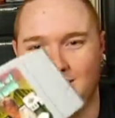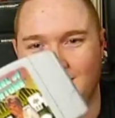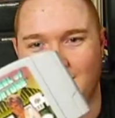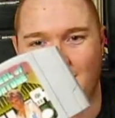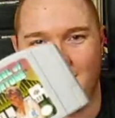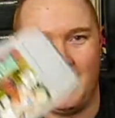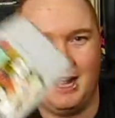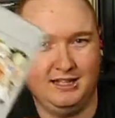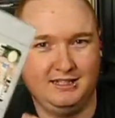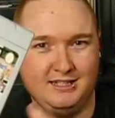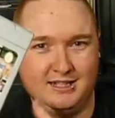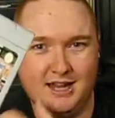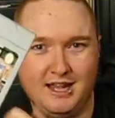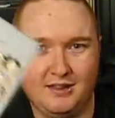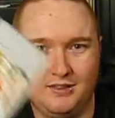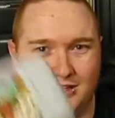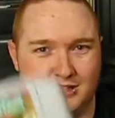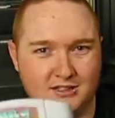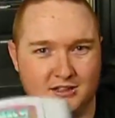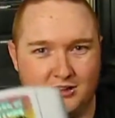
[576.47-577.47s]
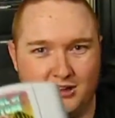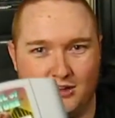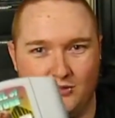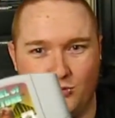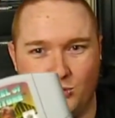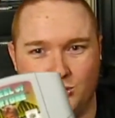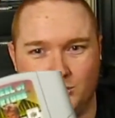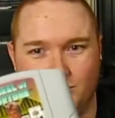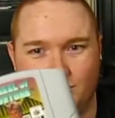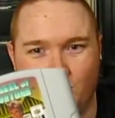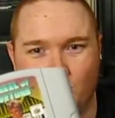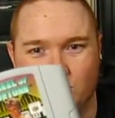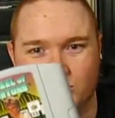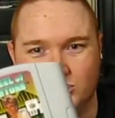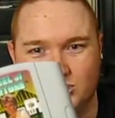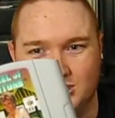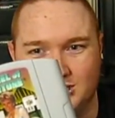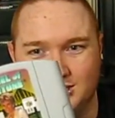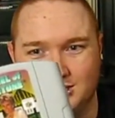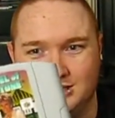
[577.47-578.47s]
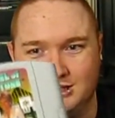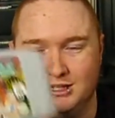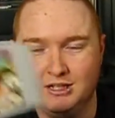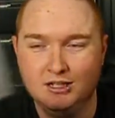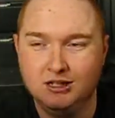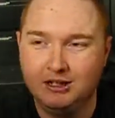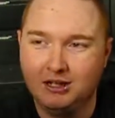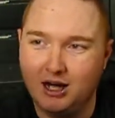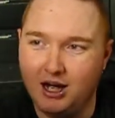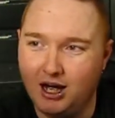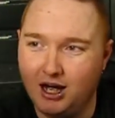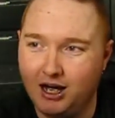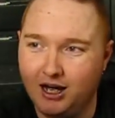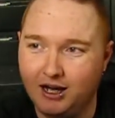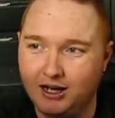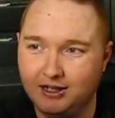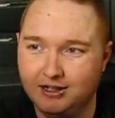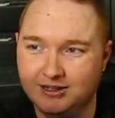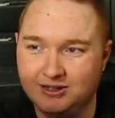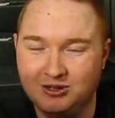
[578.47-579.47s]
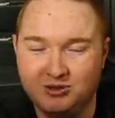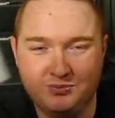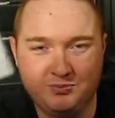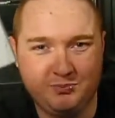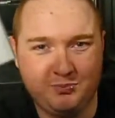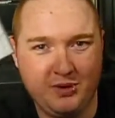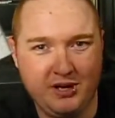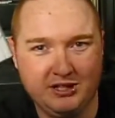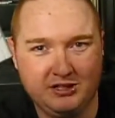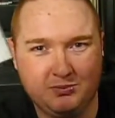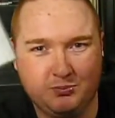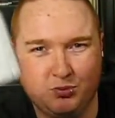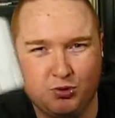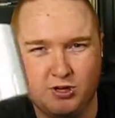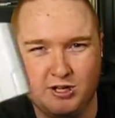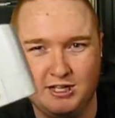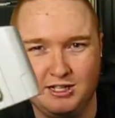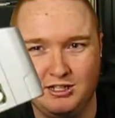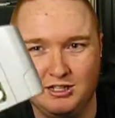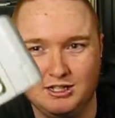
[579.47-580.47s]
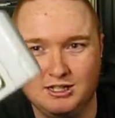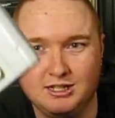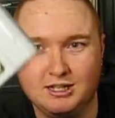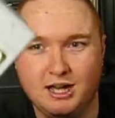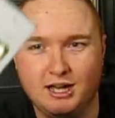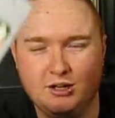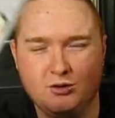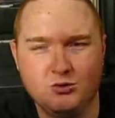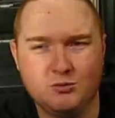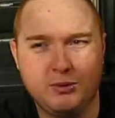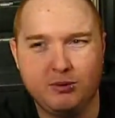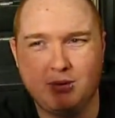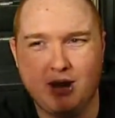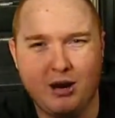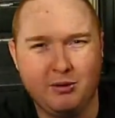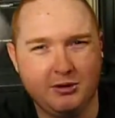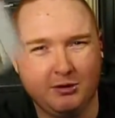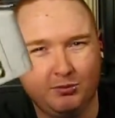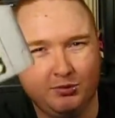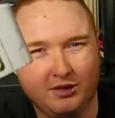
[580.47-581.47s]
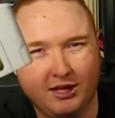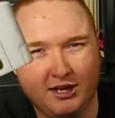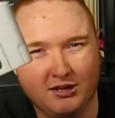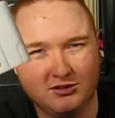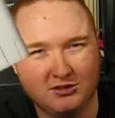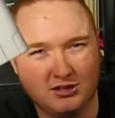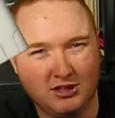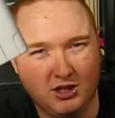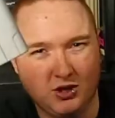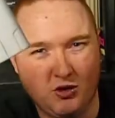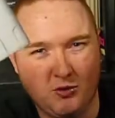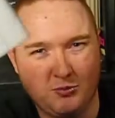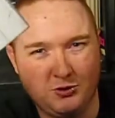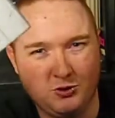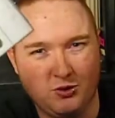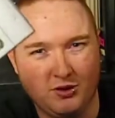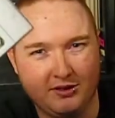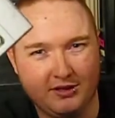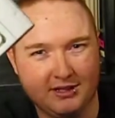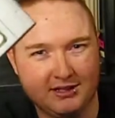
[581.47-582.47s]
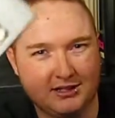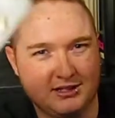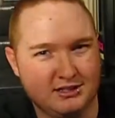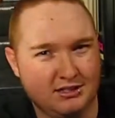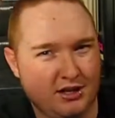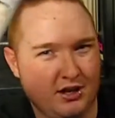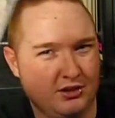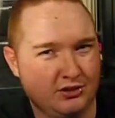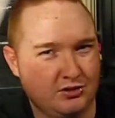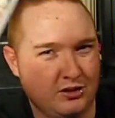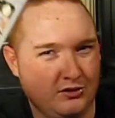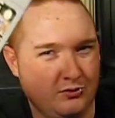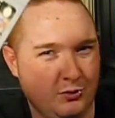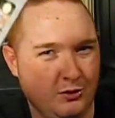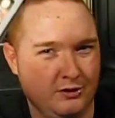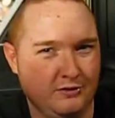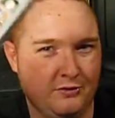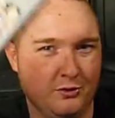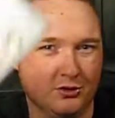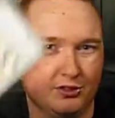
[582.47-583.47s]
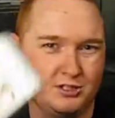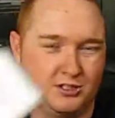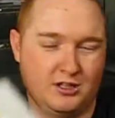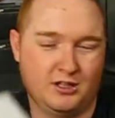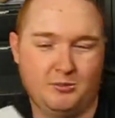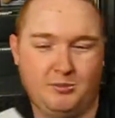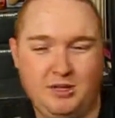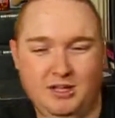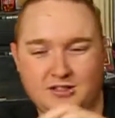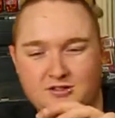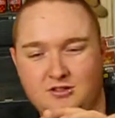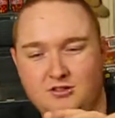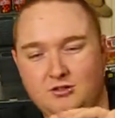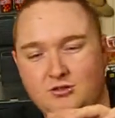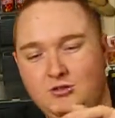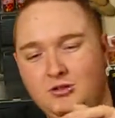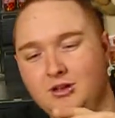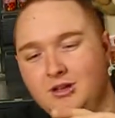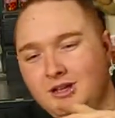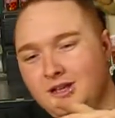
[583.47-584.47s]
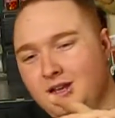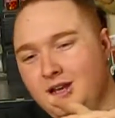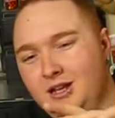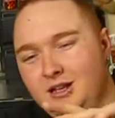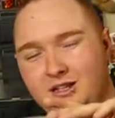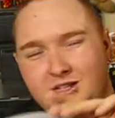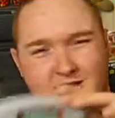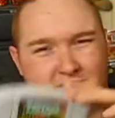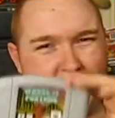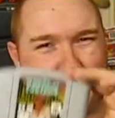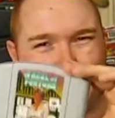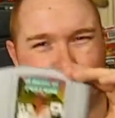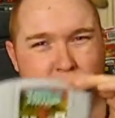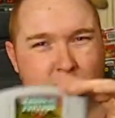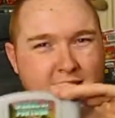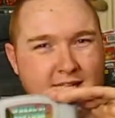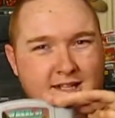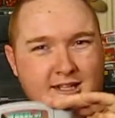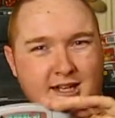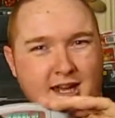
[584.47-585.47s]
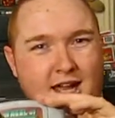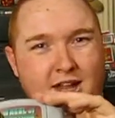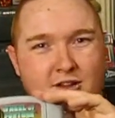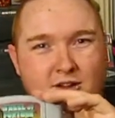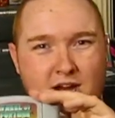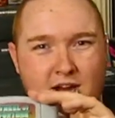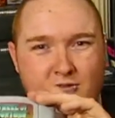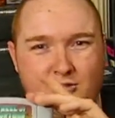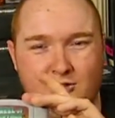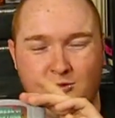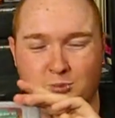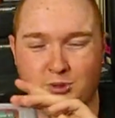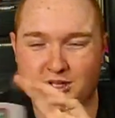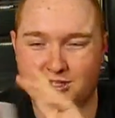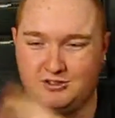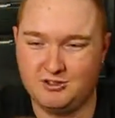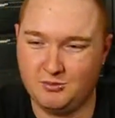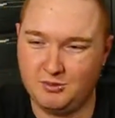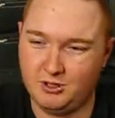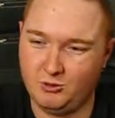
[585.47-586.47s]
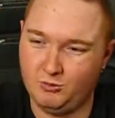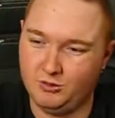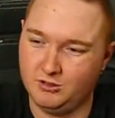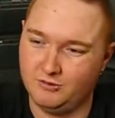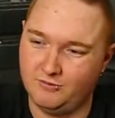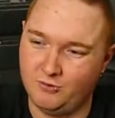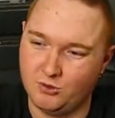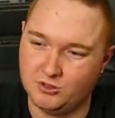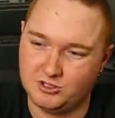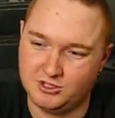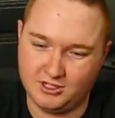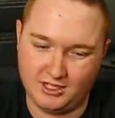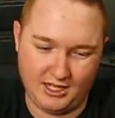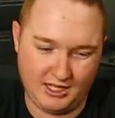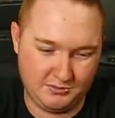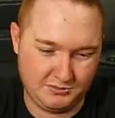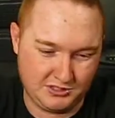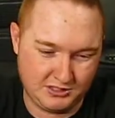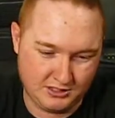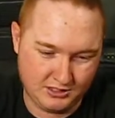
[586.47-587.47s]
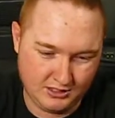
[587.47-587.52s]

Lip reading: I had to get this. I love Wheel of Fortune. It's pretty good. I don't remember how many players you can go up to on this because I also have Wheel of Fortune on the PS2. They just kind of blend together after you've played so many Wheel of Fortune games.